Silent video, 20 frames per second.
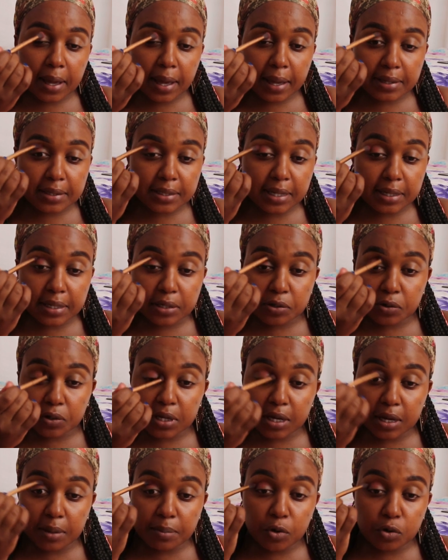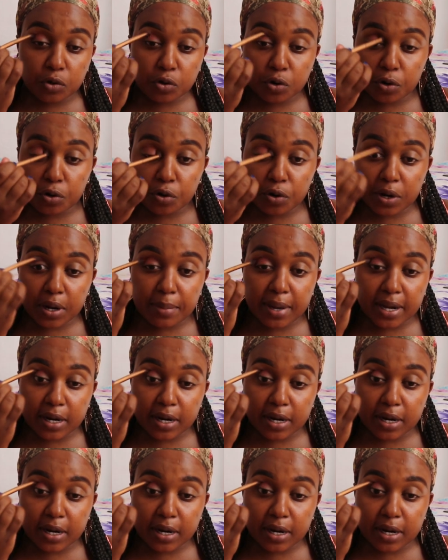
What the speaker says: I started talking about corona,